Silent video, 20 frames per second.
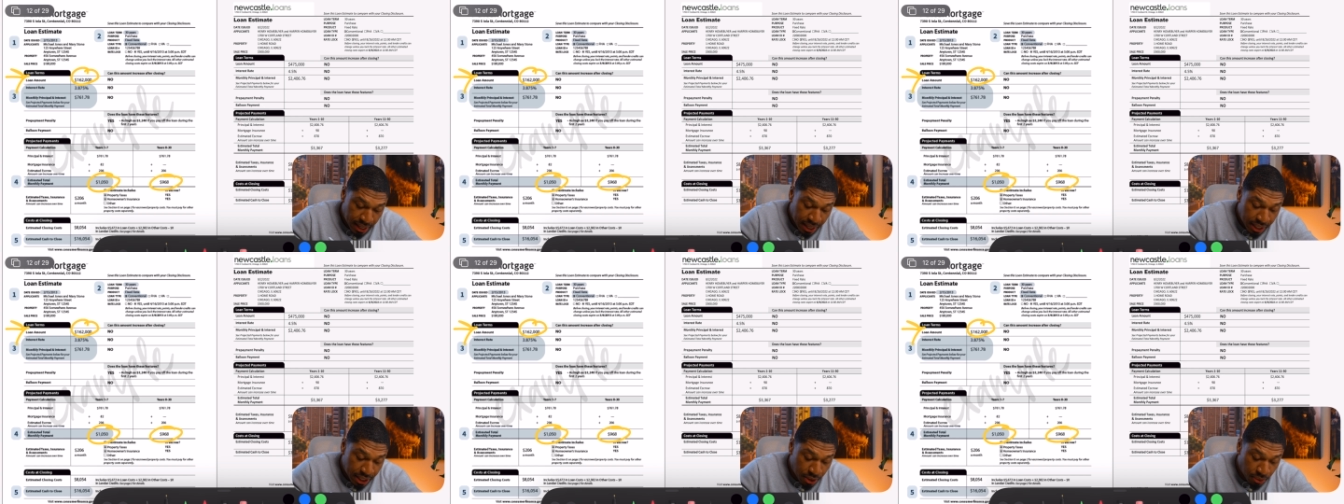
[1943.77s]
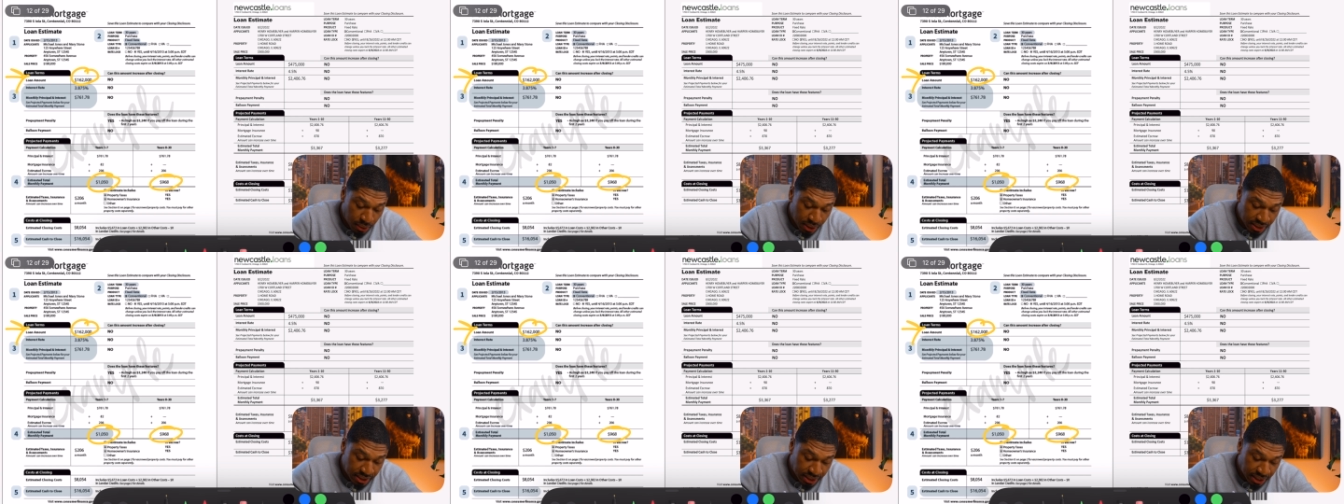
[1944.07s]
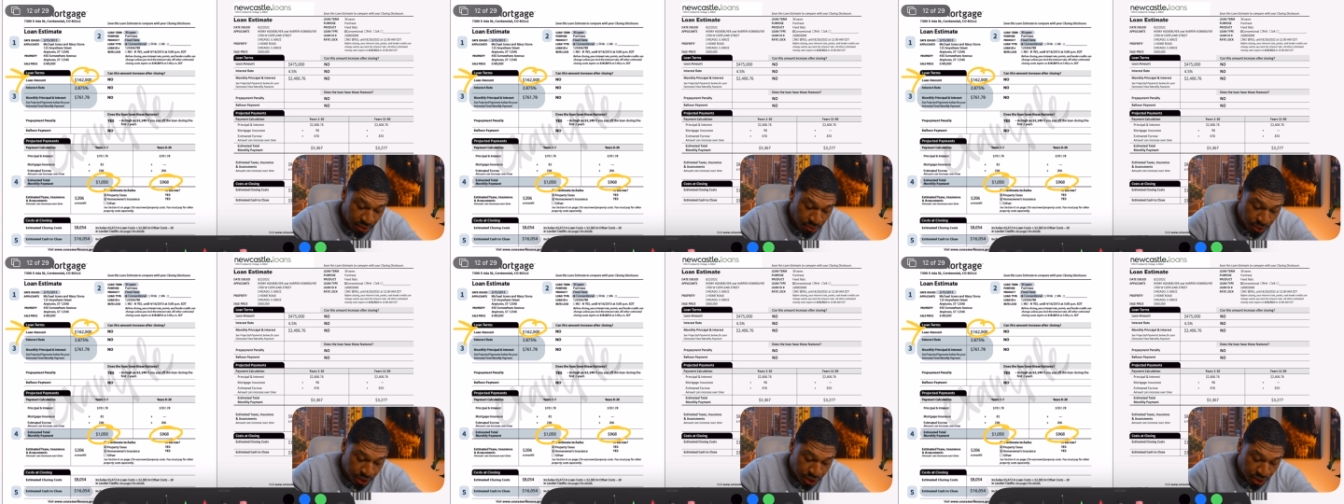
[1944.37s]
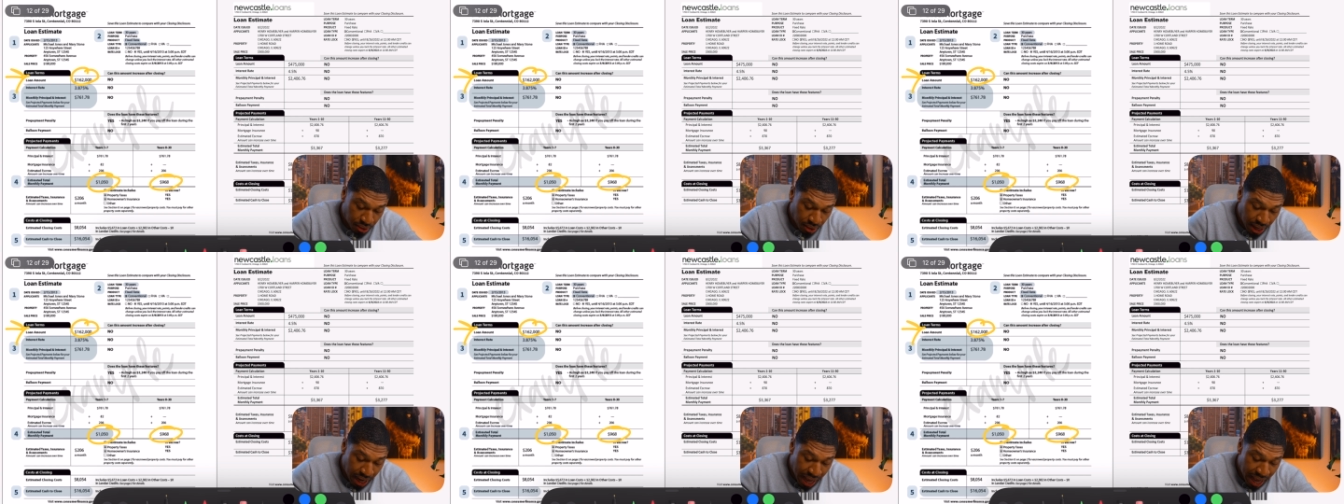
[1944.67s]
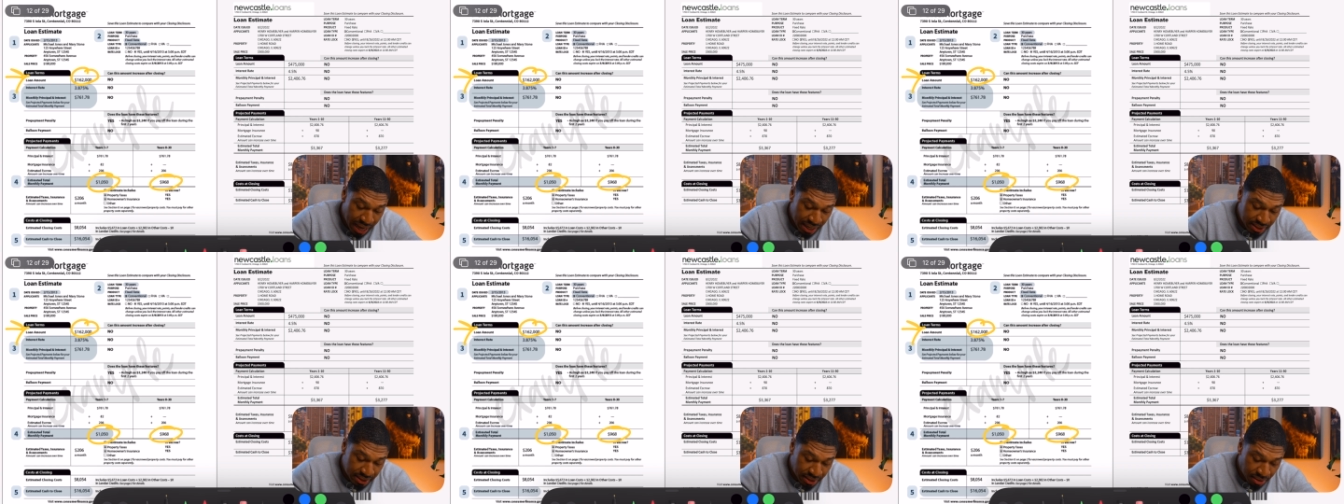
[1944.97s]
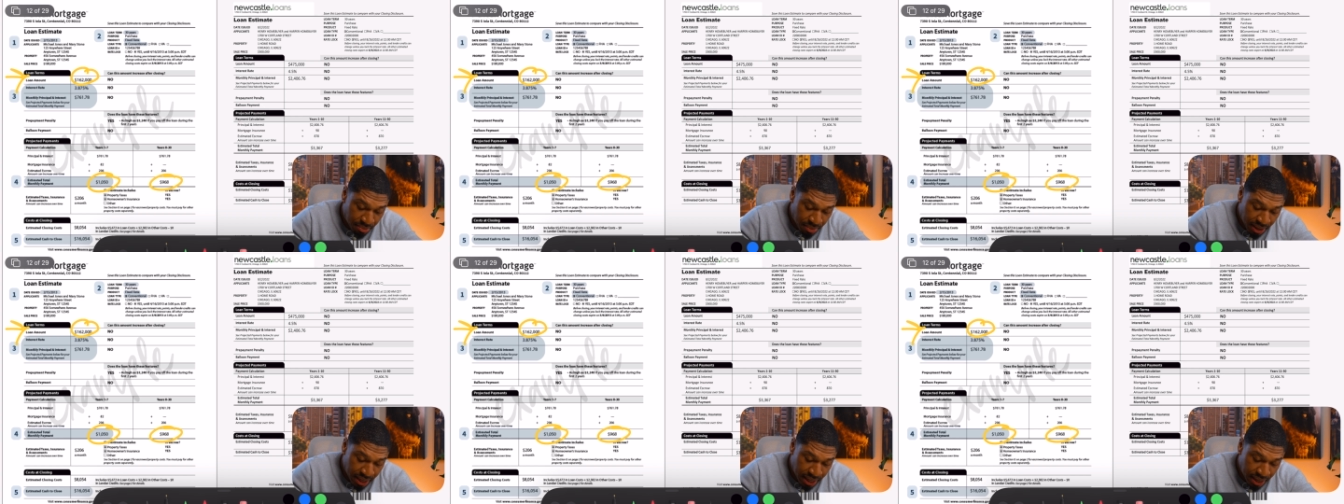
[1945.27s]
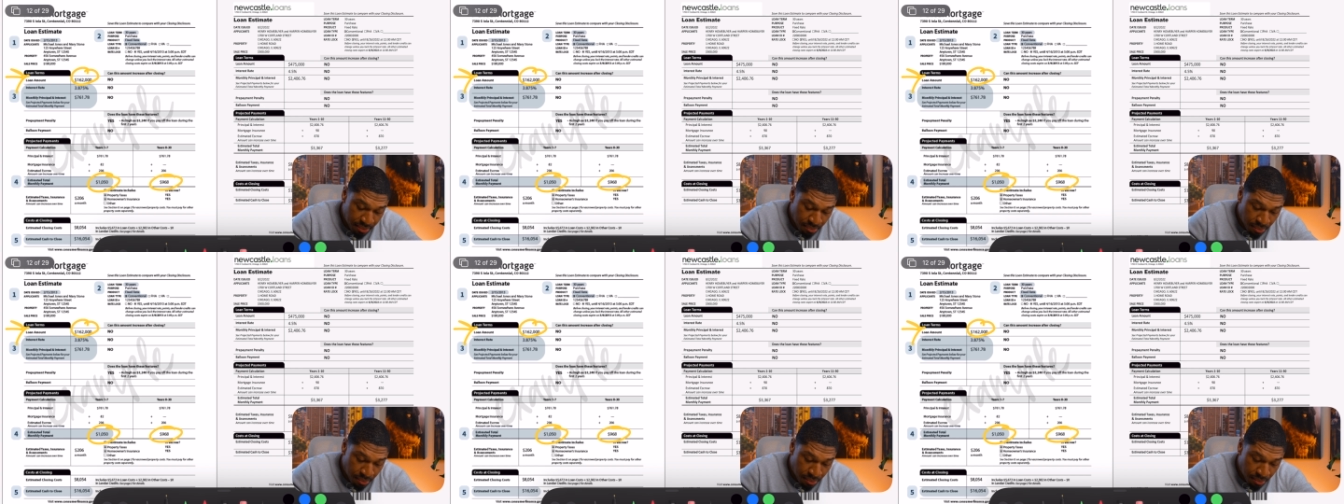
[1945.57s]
You want to see what your estimated